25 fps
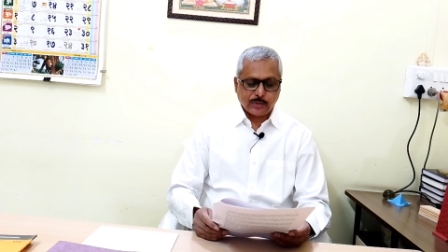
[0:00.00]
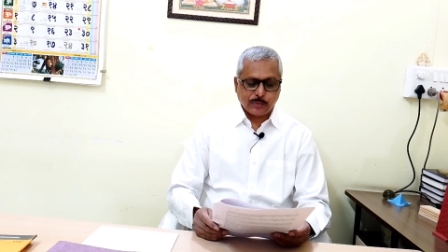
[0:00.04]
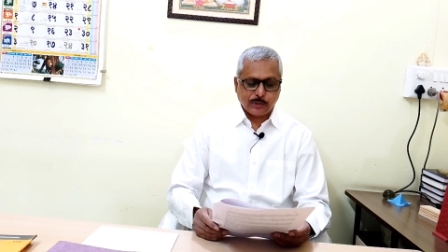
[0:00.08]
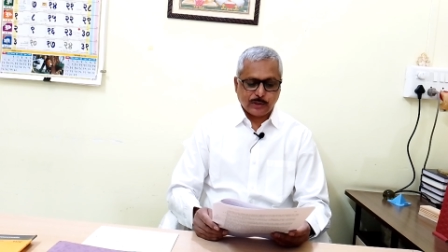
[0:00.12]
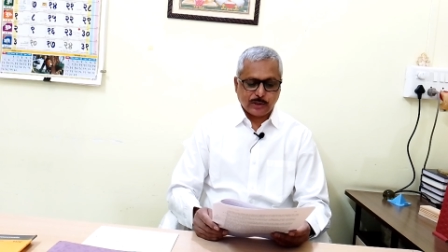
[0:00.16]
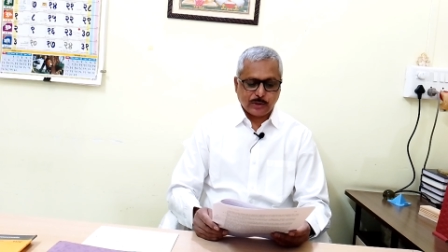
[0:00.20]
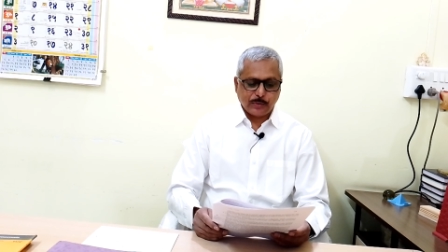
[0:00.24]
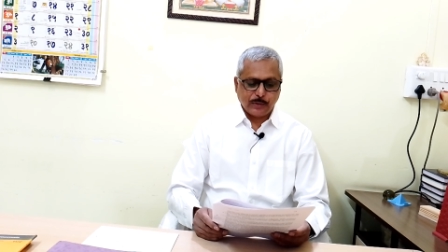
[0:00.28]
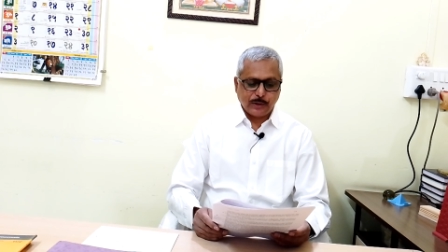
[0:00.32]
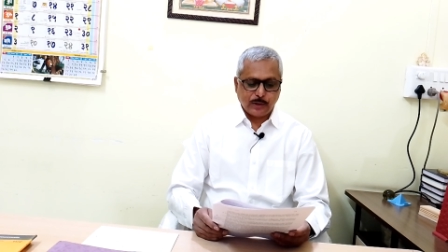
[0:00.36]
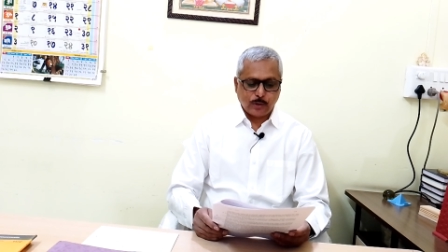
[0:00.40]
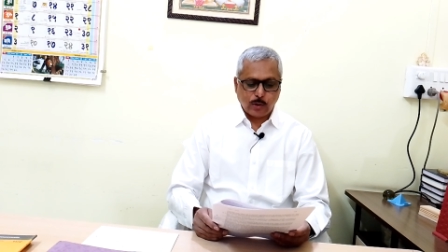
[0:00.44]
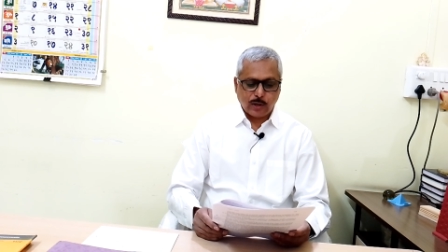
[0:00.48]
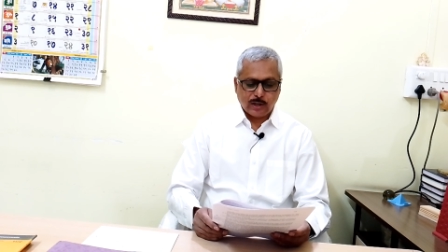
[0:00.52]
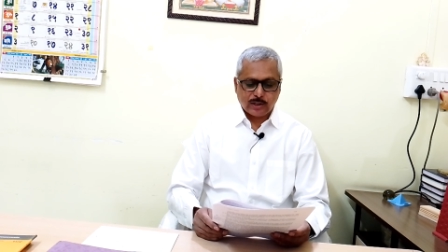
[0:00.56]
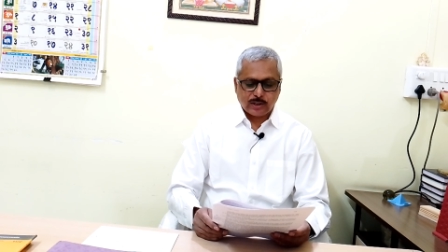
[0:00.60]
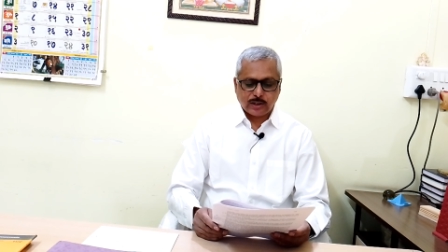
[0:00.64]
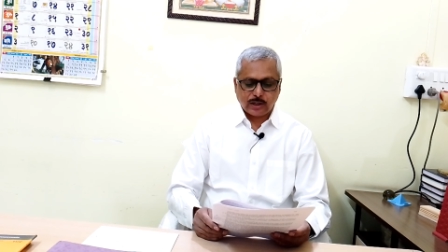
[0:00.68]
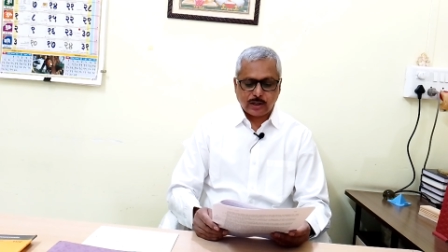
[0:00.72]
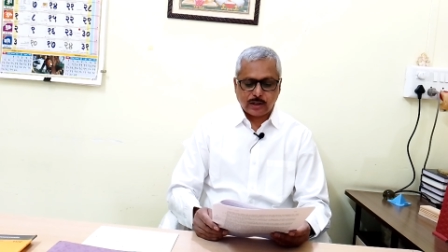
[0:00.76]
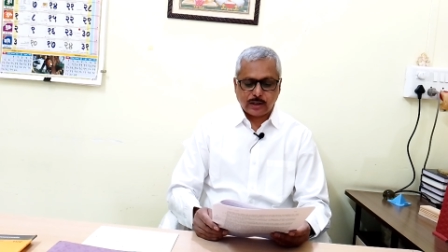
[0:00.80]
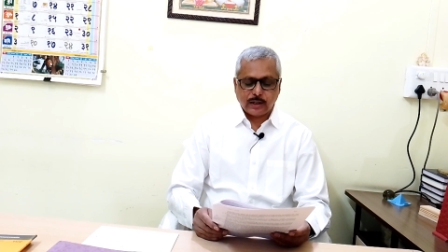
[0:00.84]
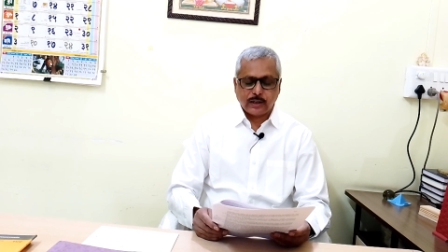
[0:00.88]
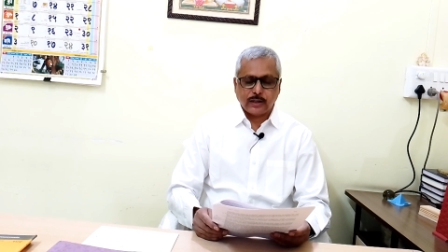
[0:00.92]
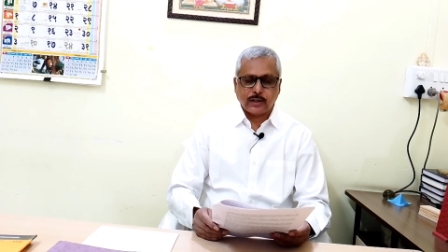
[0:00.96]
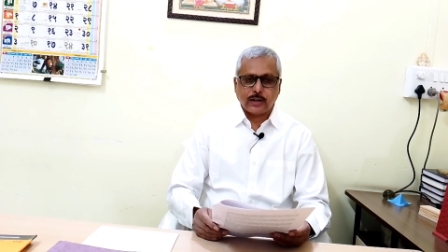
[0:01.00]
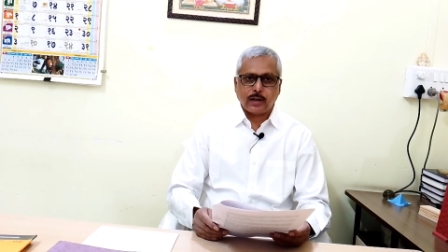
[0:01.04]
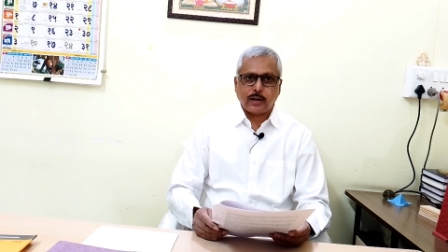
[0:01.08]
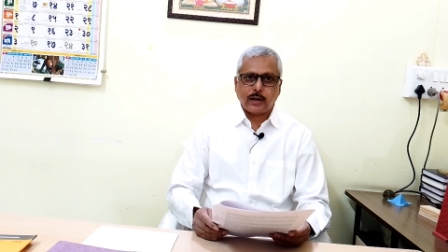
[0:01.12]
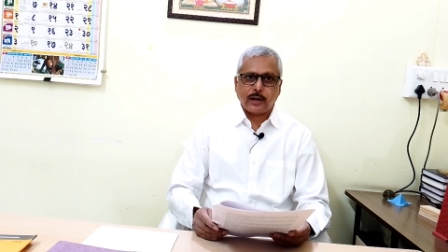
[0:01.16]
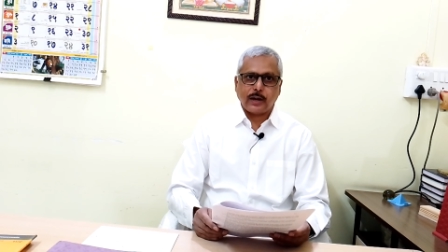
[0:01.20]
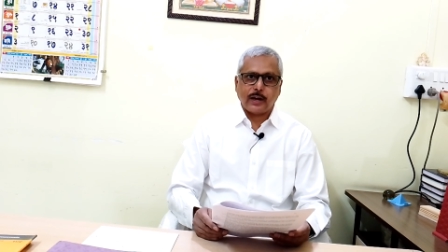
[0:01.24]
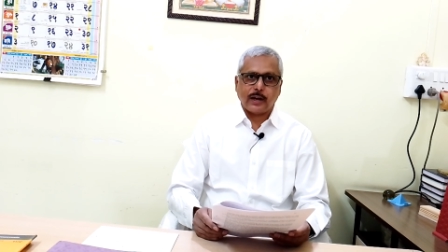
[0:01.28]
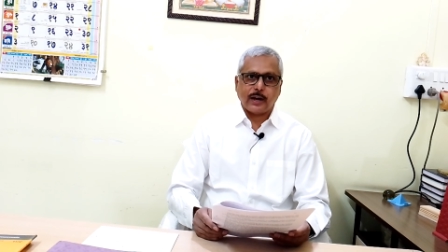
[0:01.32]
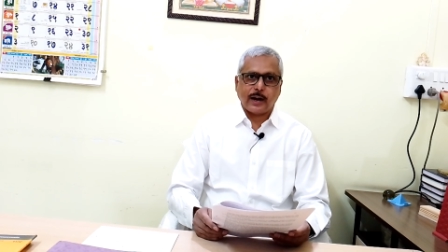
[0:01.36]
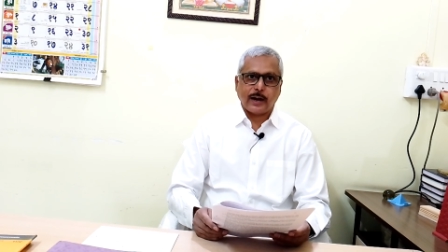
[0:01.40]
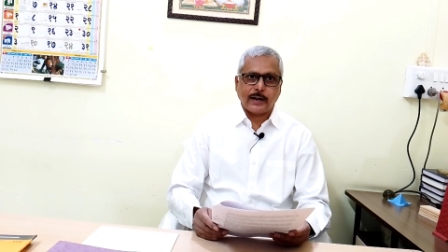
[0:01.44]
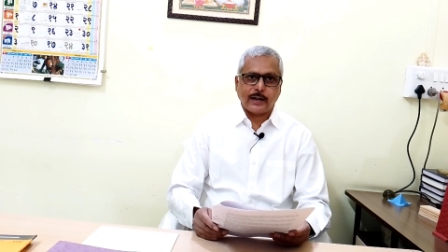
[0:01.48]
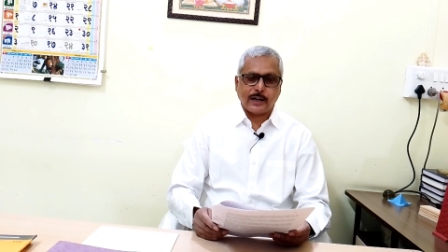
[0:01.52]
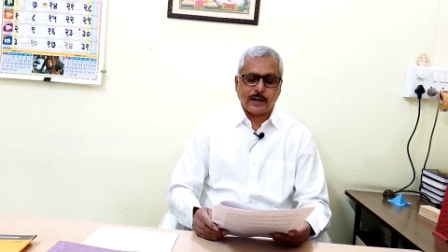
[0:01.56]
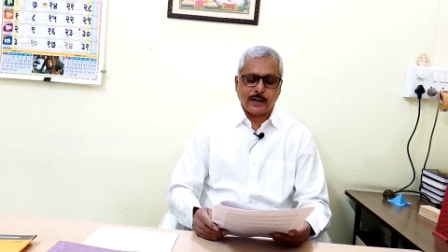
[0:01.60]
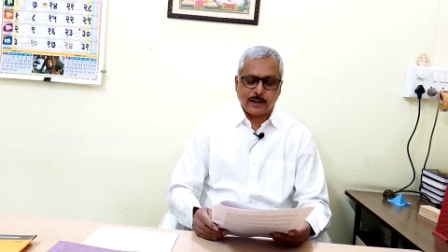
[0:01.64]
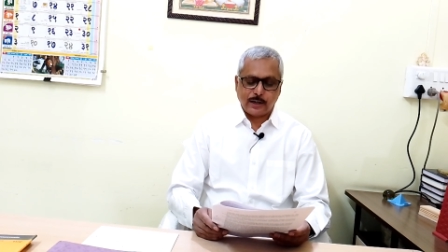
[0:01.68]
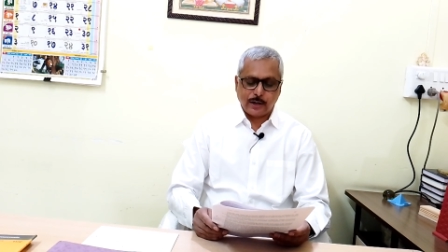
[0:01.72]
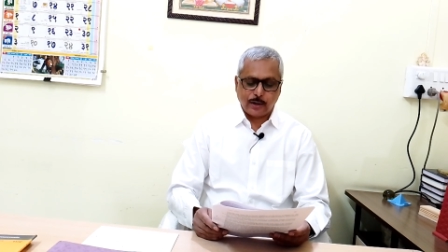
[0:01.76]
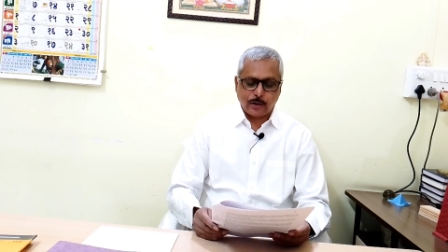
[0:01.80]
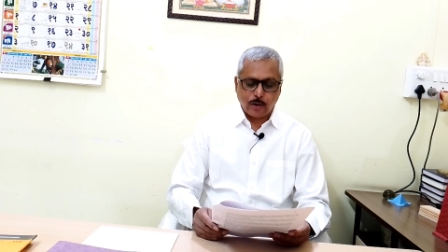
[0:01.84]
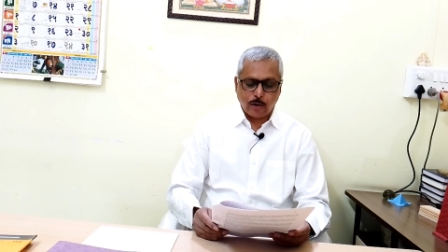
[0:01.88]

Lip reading: must be to ascertain the real identity